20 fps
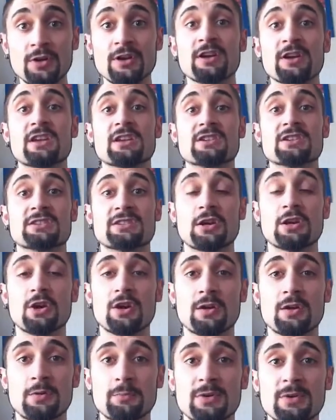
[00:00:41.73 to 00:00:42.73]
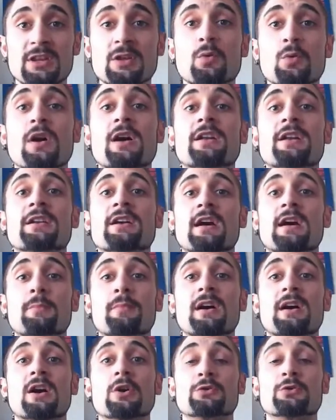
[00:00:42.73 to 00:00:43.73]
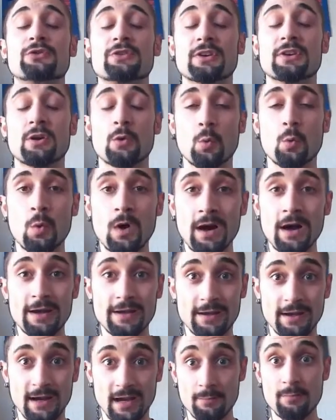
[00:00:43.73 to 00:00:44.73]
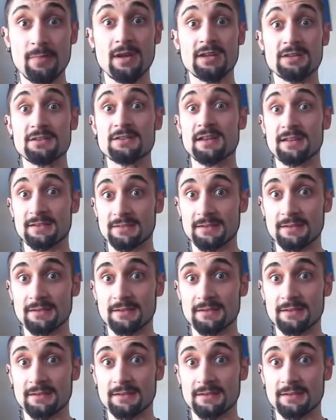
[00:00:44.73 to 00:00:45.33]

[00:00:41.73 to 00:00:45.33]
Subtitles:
is gonna be the one about why I made that